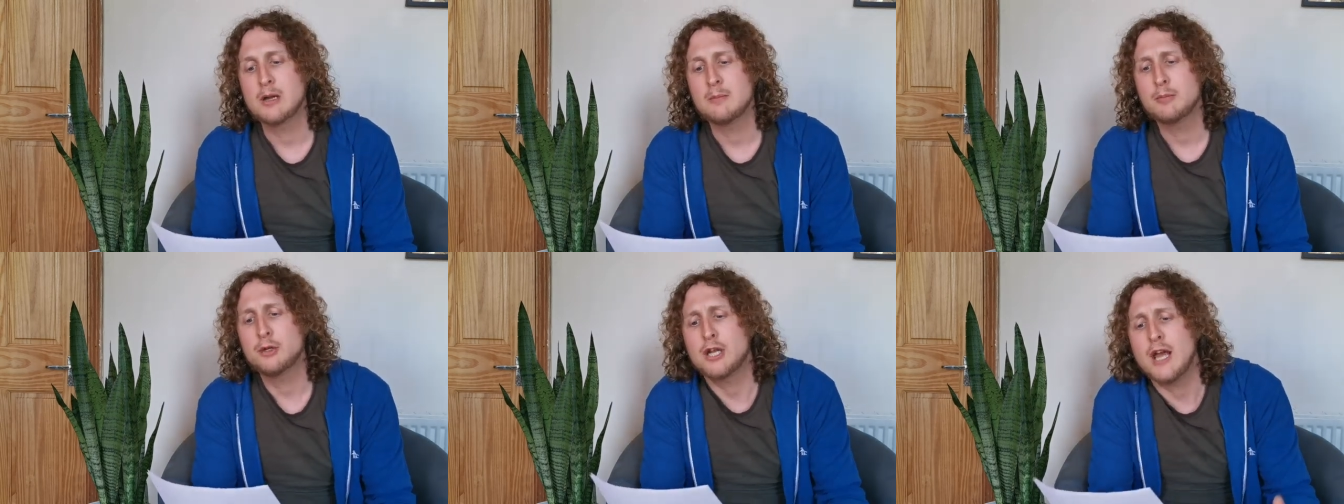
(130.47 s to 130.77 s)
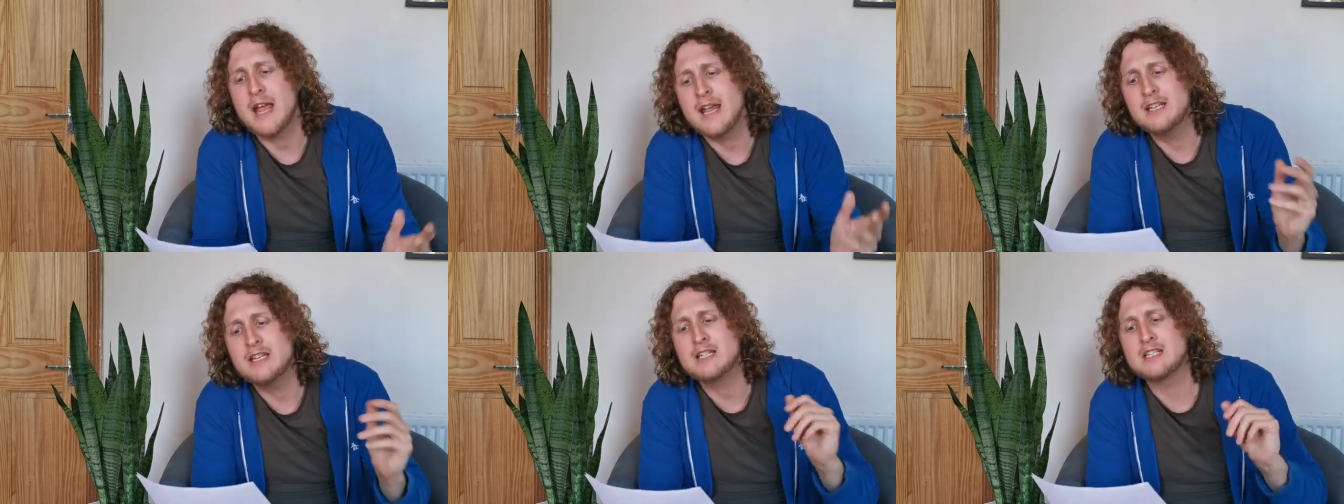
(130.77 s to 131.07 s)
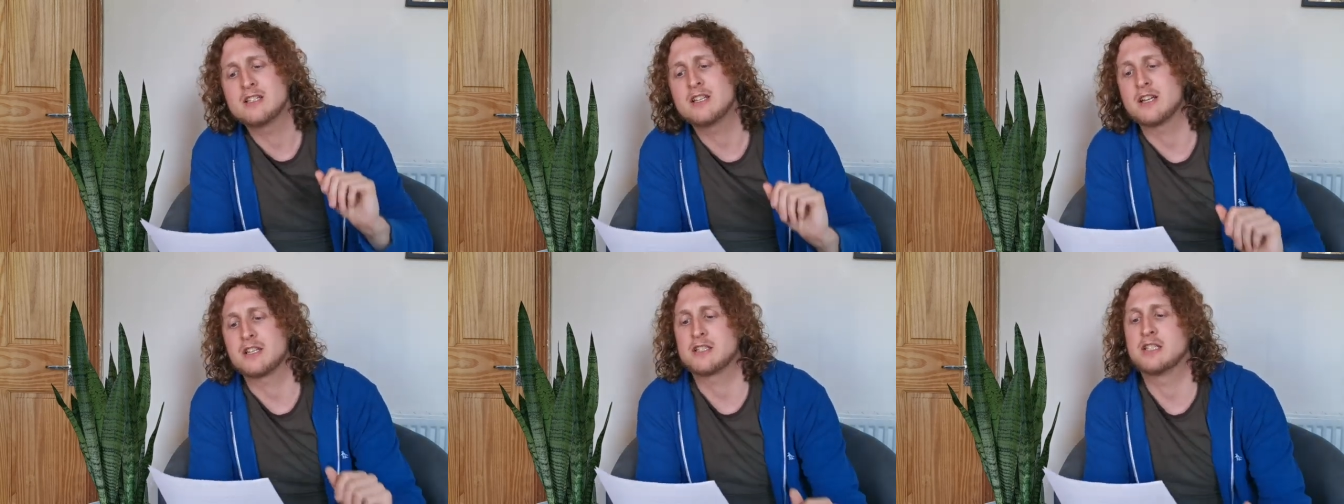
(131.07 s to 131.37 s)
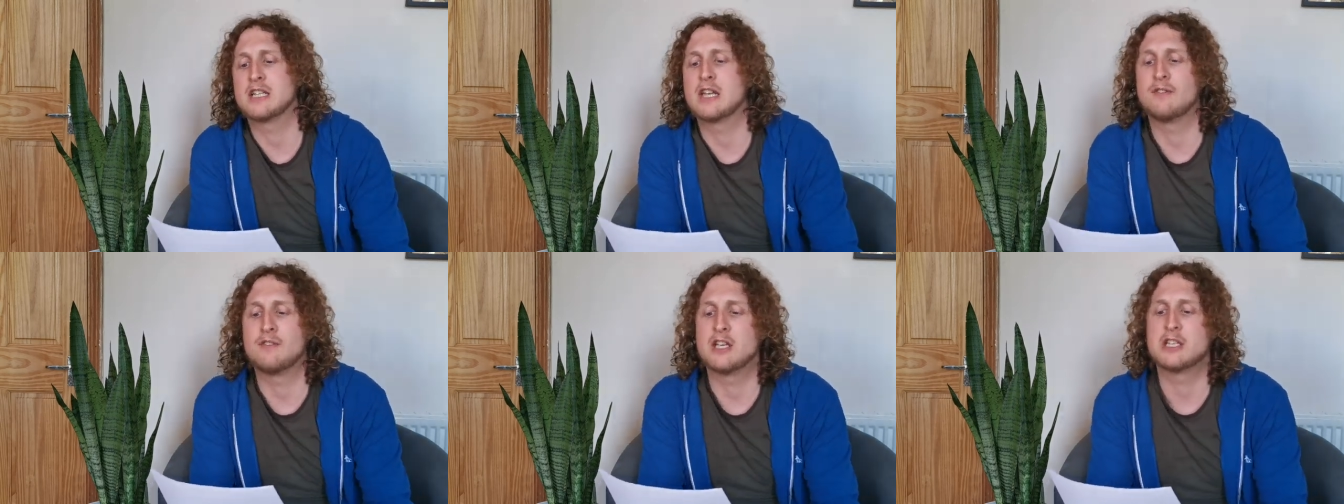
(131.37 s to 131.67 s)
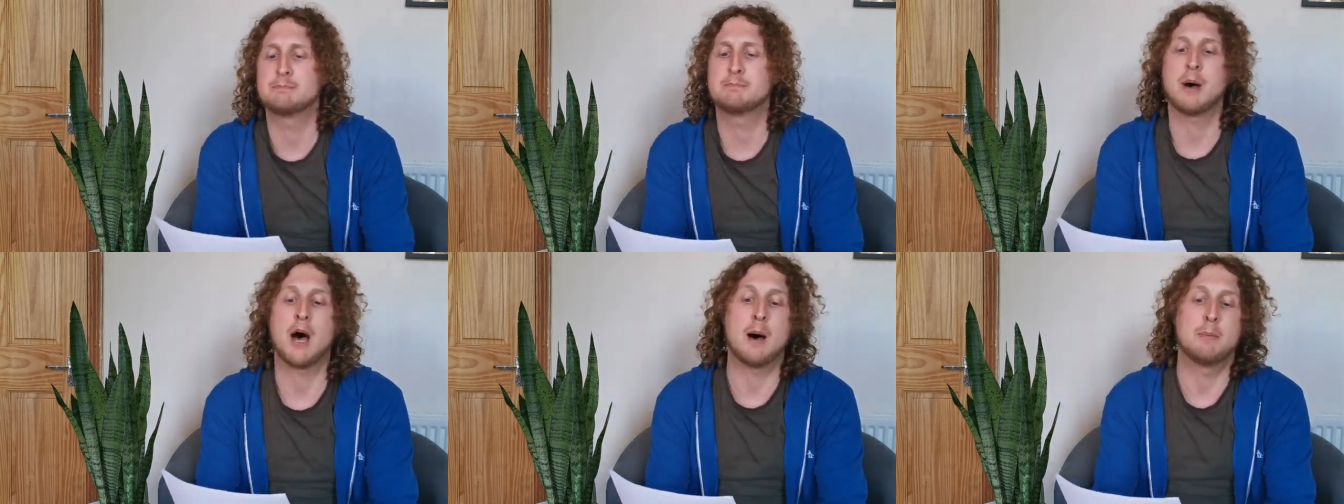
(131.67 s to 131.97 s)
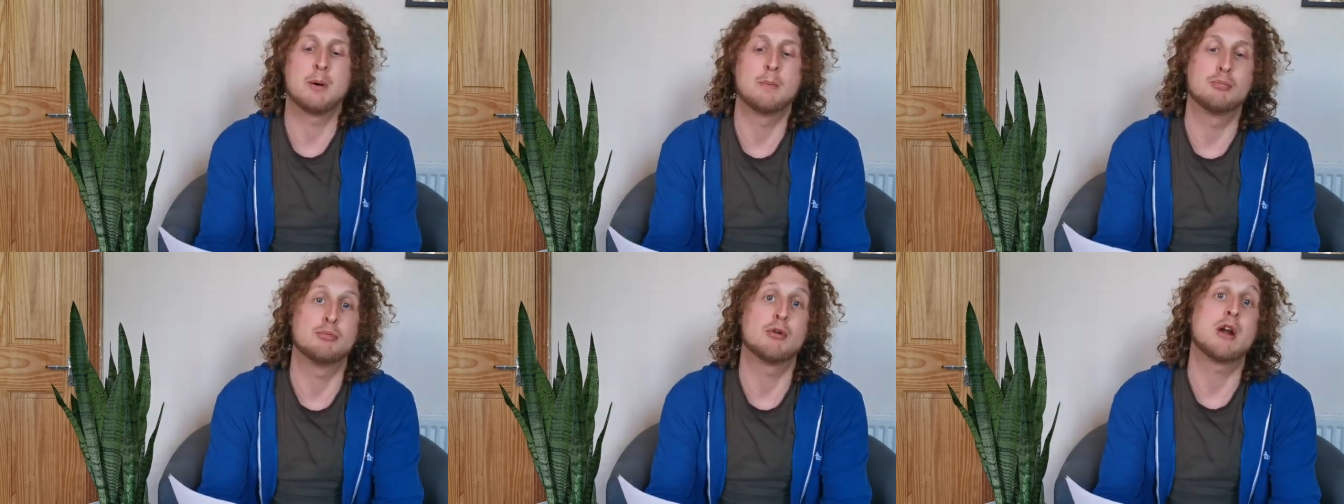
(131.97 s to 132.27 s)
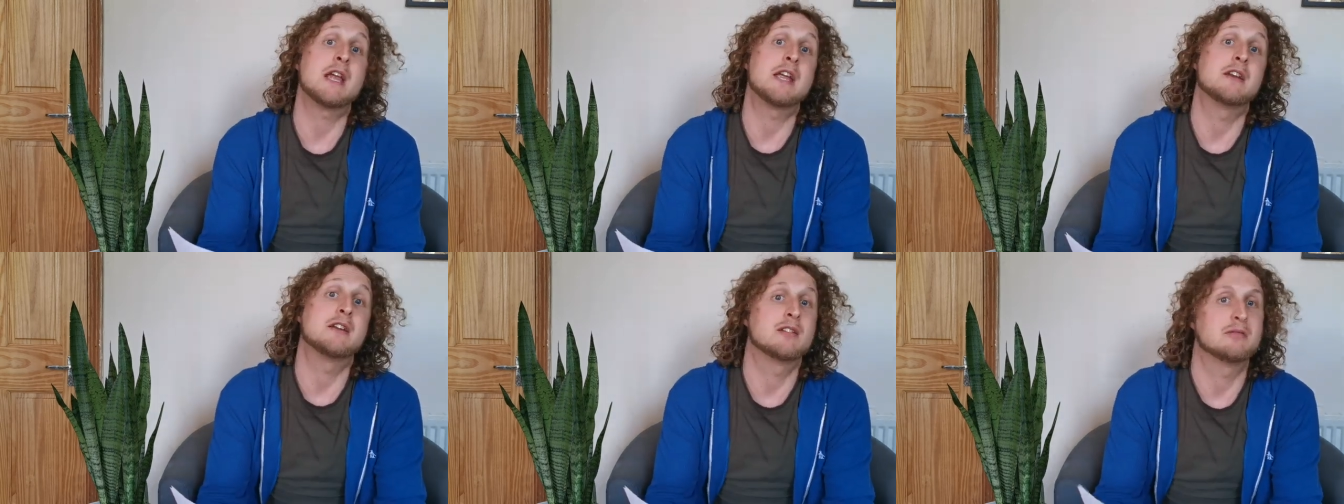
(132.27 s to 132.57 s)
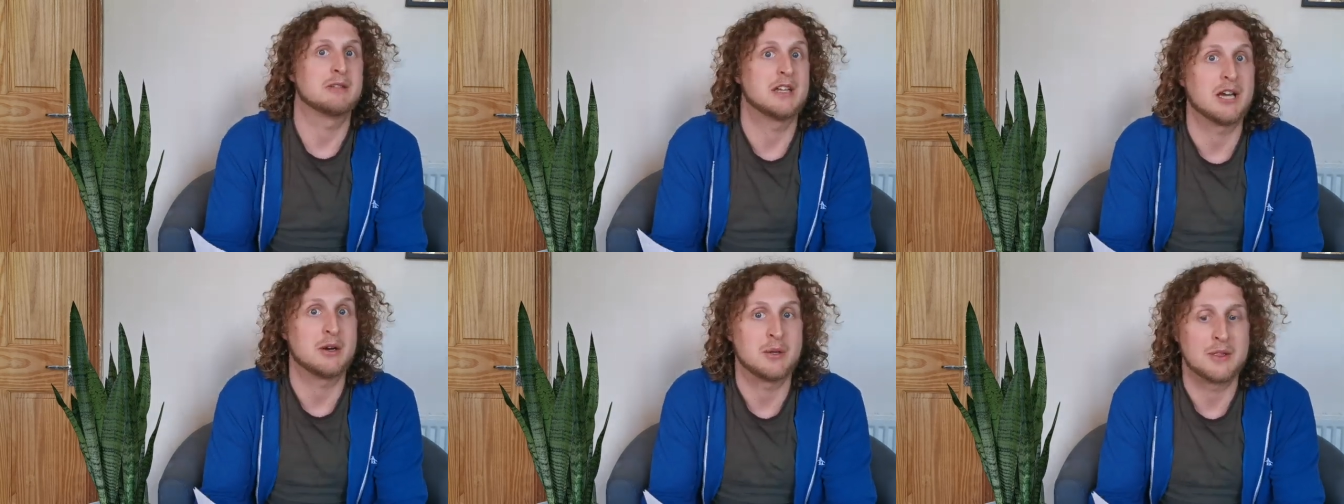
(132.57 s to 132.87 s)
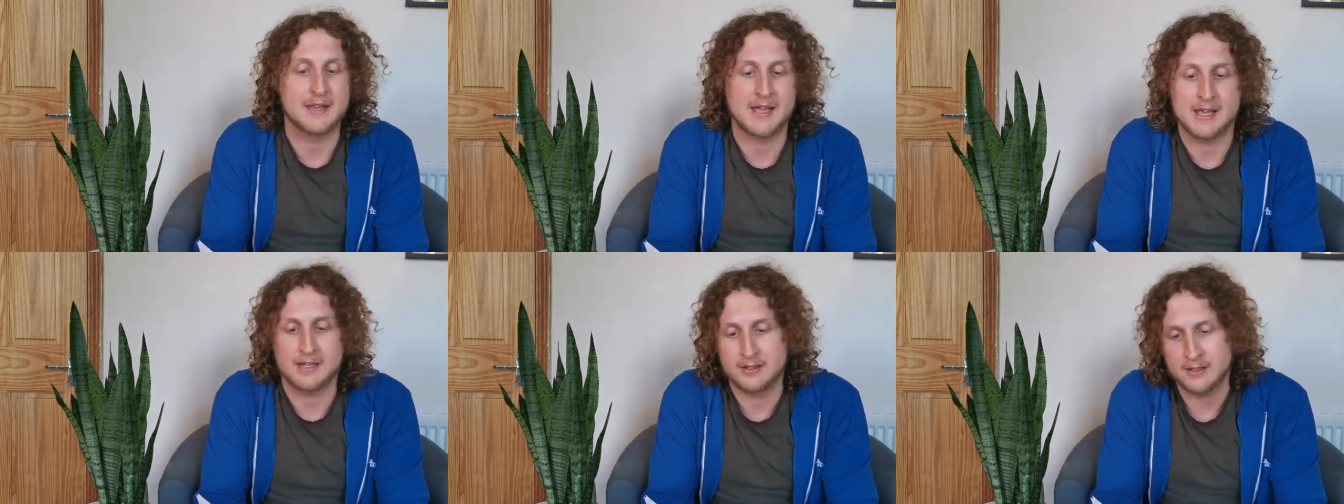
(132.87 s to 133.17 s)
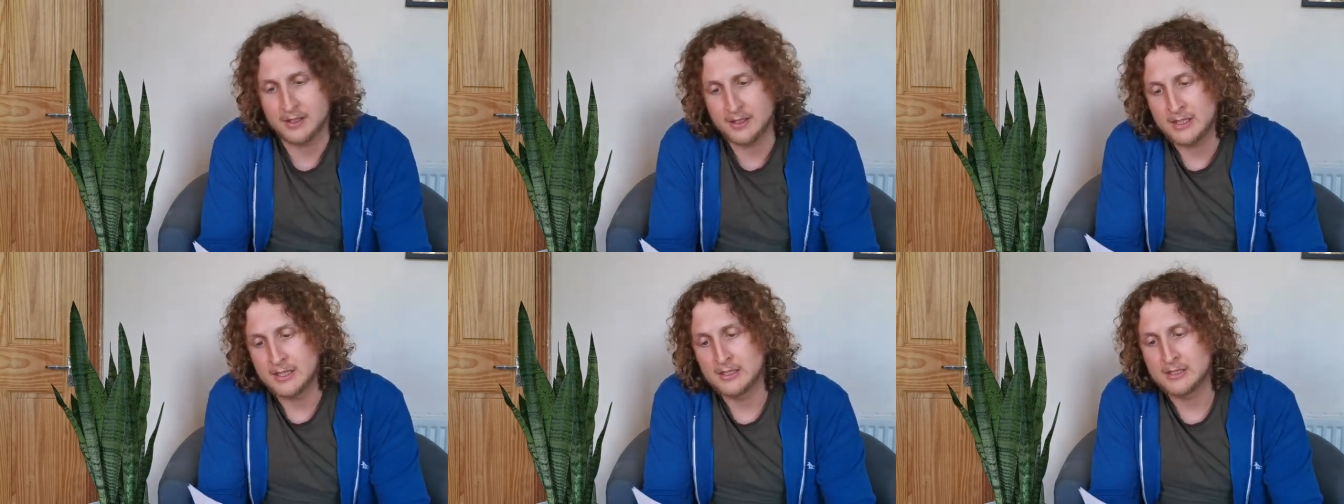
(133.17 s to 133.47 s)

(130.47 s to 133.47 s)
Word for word: but Hades liked to give his pup a break now and then.